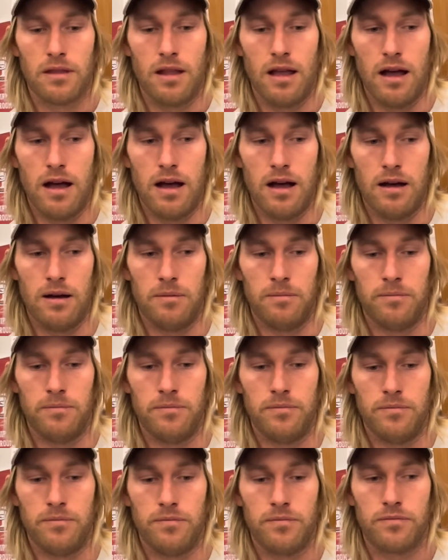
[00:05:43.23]

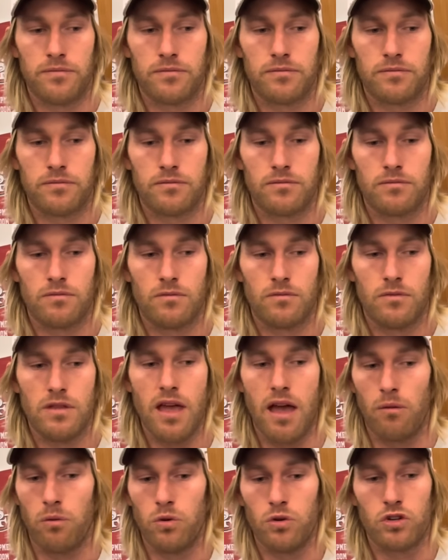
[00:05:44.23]

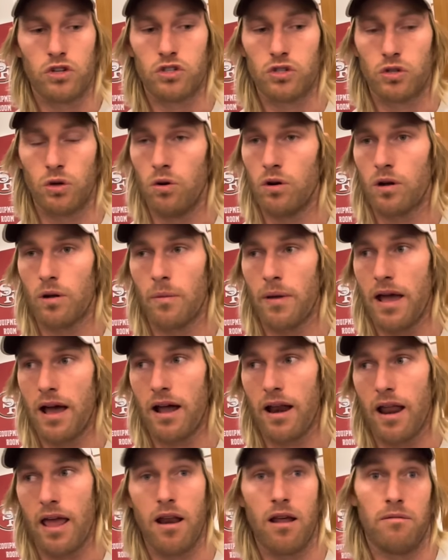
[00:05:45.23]
yeah, we'll just talk
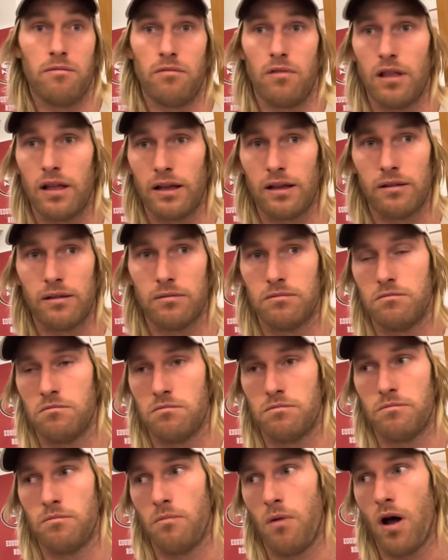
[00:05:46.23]
about, and I'm like,
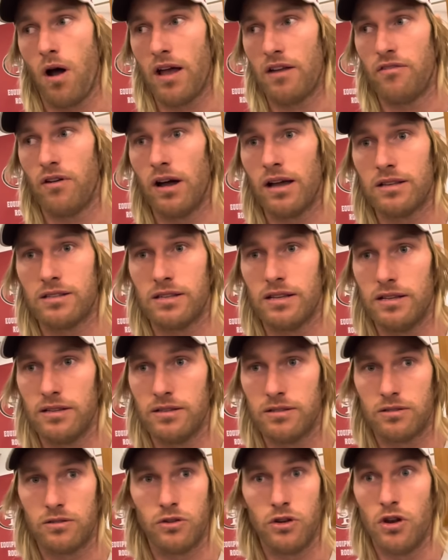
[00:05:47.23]
my advice
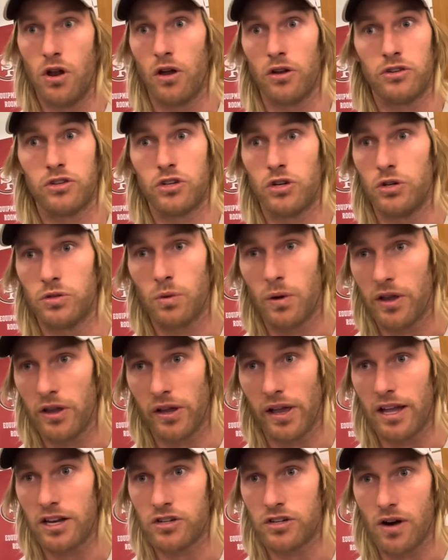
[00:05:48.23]
is you don't choose where
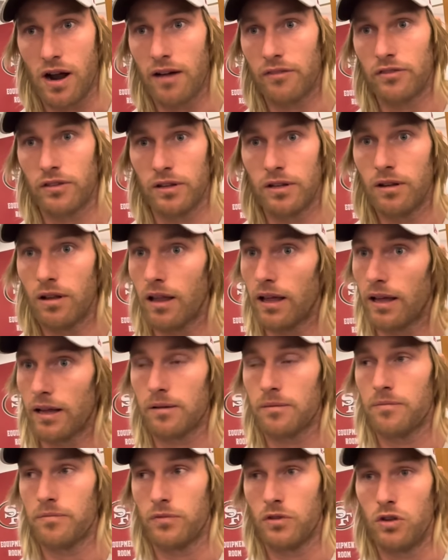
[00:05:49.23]
you get drafted. Like,
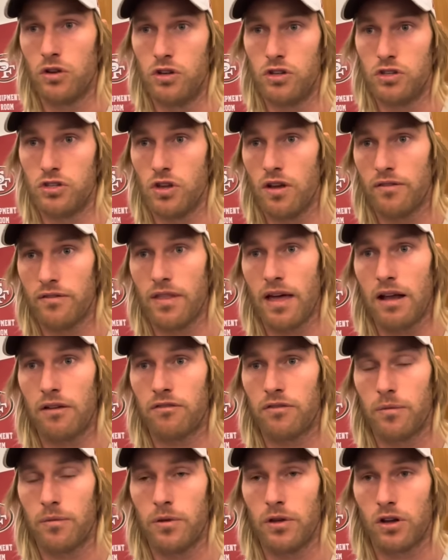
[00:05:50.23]
you deserve that
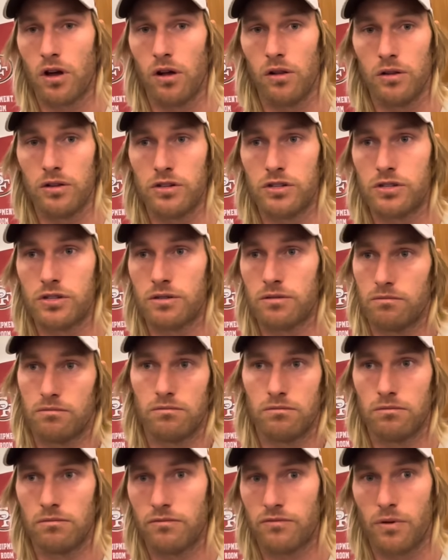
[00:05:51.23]
from
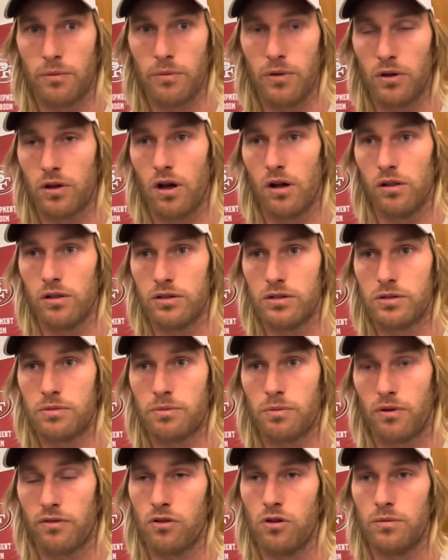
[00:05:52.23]
your
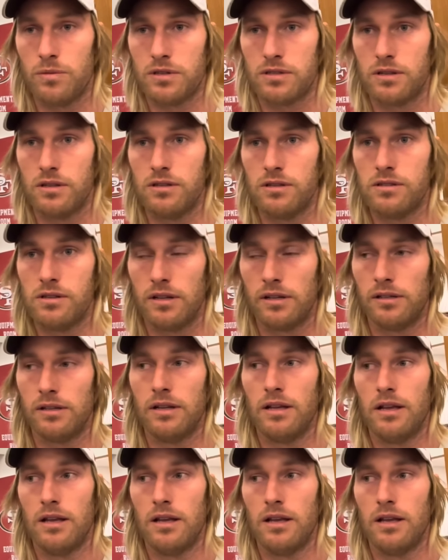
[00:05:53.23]
college performances. And